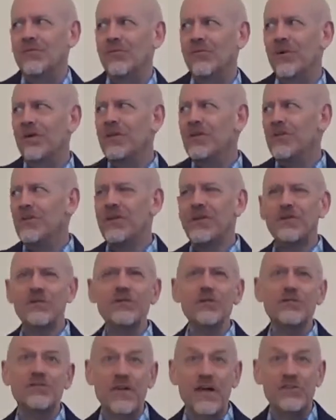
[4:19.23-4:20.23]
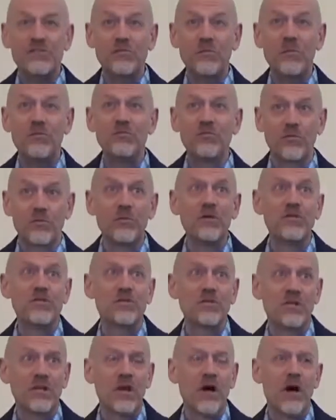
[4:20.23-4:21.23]
what do you think the New Testament was
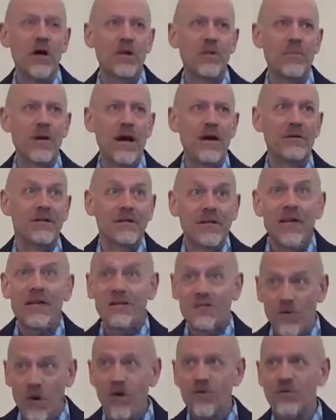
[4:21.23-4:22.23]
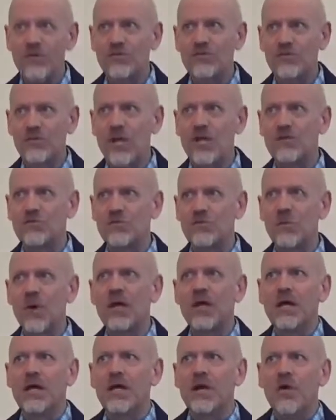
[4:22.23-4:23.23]
originally all about? In light of all these changes,
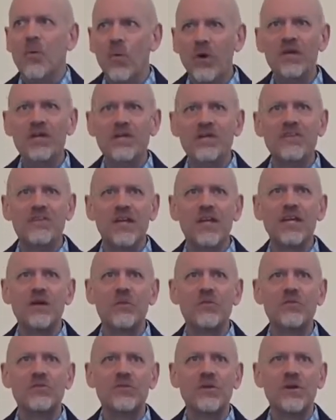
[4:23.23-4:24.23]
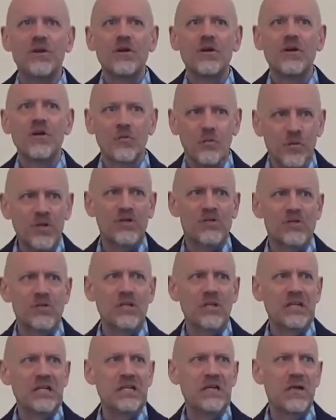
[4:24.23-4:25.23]
what do you think it was
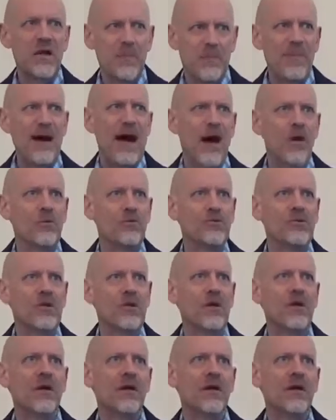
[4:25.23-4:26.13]
originally about?